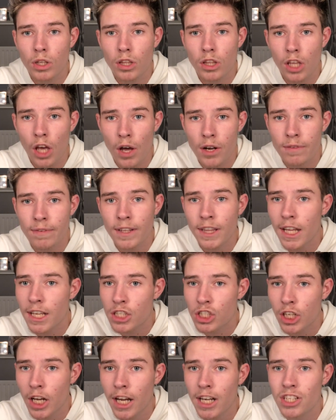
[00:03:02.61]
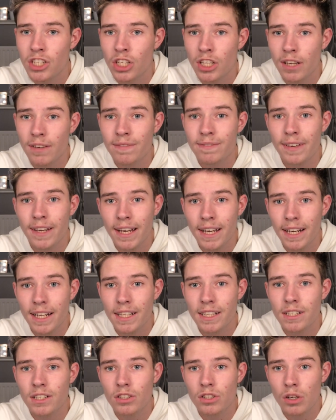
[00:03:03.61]
The only thing that's changed are your
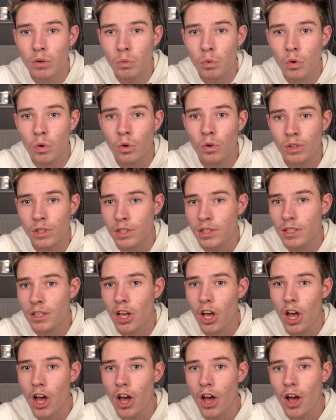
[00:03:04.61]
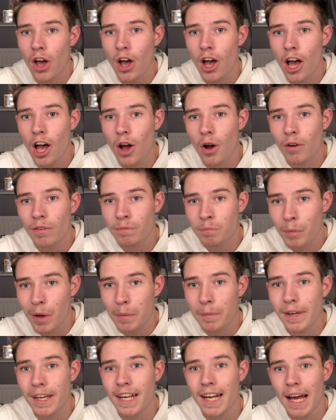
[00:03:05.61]
feeling towards
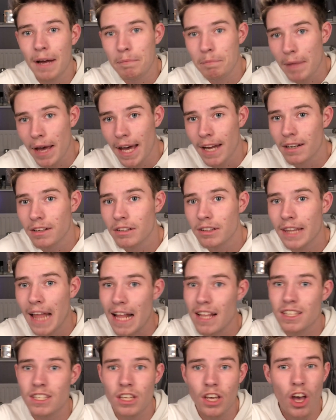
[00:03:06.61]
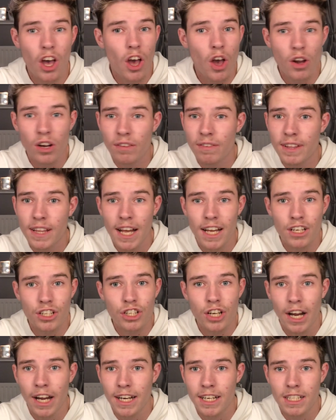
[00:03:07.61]
women and men. That's the only thing that's
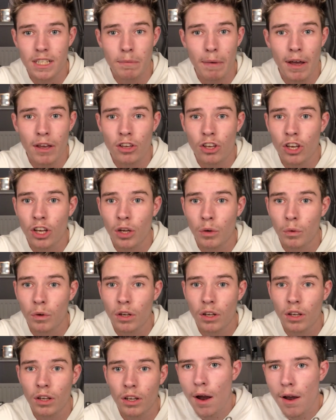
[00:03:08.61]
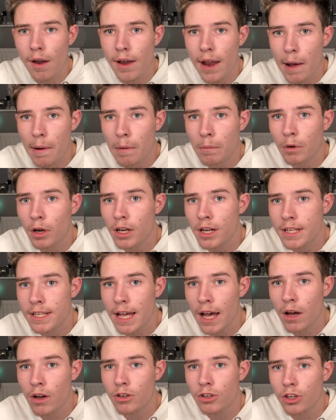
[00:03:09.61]
changed about you. Now I'm going to
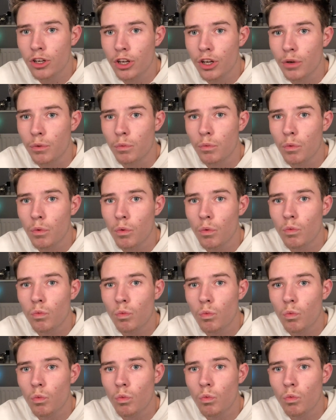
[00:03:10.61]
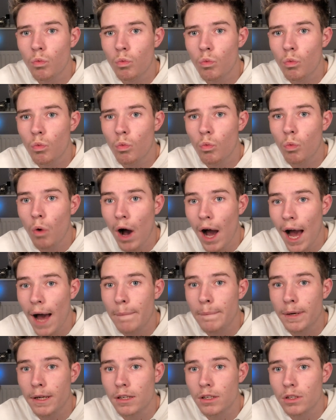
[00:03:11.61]
tell you what
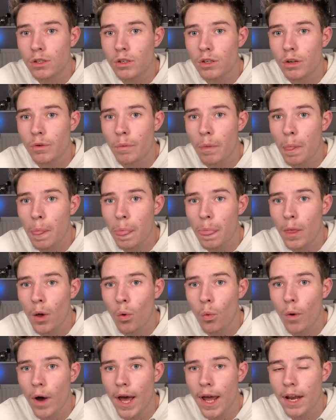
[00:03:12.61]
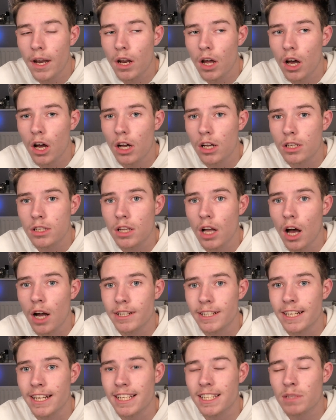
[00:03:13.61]
happened when I
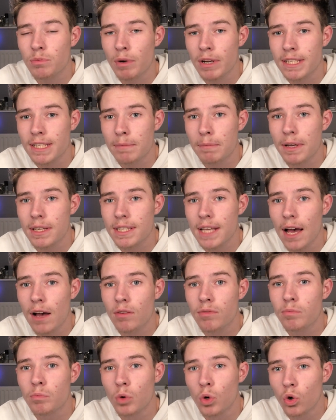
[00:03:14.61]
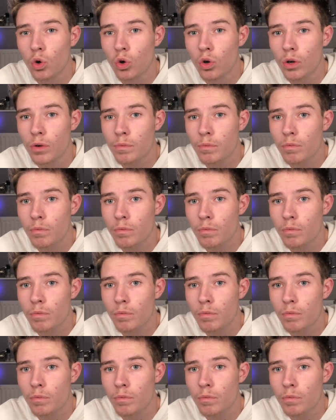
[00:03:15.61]
started expressing myself more.